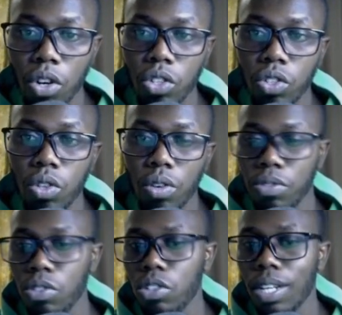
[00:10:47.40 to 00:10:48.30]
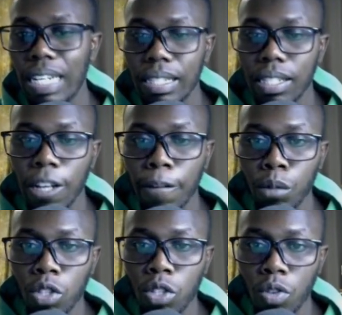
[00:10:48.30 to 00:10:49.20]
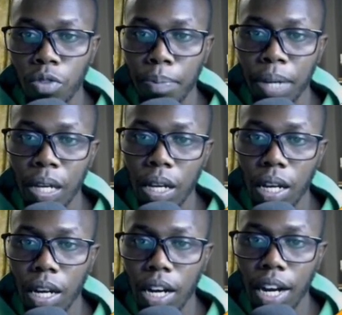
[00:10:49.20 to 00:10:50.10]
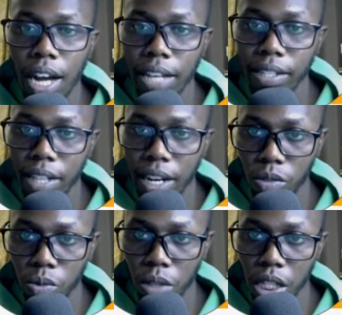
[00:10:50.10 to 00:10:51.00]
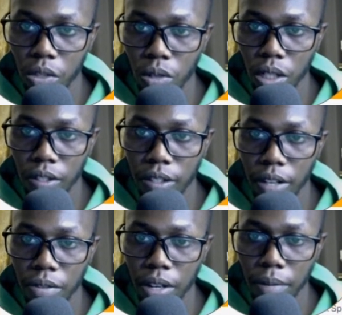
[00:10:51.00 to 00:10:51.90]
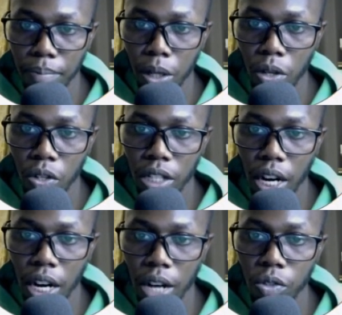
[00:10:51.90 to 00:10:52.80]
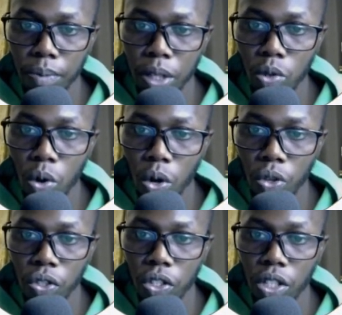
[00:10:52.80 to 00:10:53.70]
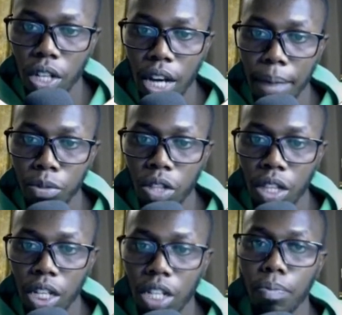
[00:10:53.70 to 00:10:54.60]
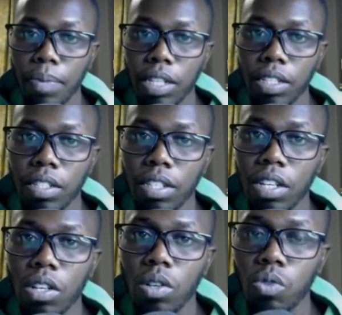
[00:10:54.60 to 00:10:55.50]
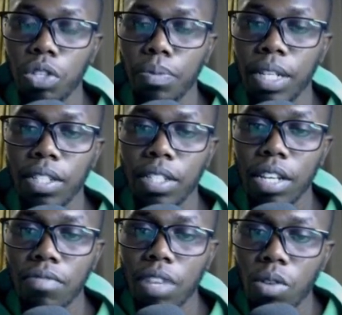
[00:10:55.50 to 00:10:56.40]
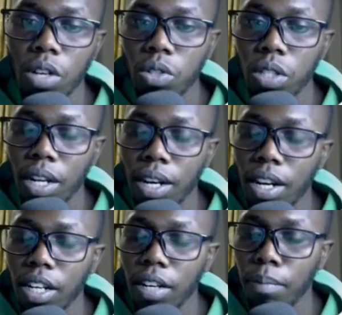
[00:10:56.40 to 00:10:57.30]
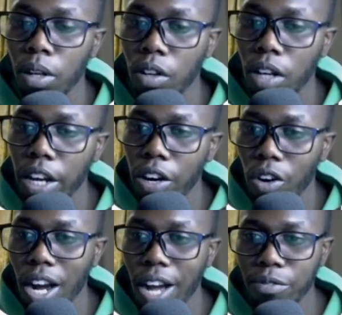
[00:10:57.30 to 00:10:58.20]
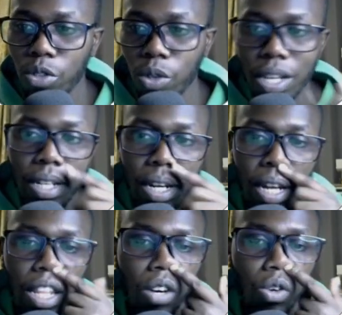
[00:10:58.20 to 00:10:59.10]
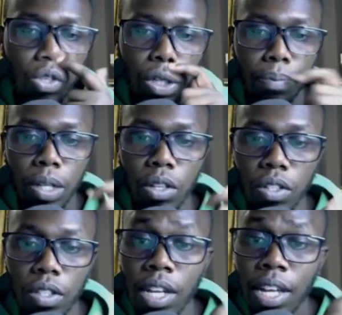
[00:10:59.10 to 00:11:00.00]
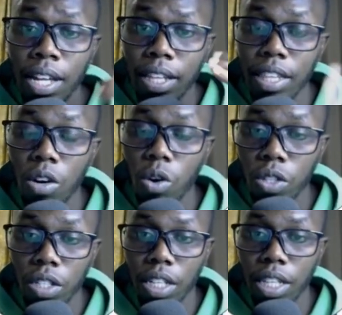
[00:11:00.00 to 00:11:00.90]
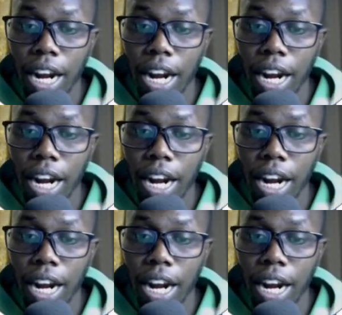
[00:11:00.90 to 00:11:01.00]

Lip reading: your future needs. So for me, I started with this one, silver, because it allows me to host up to 3 domains, which means if I want to start another blog, I don't have to get another hosting, because the hosting that I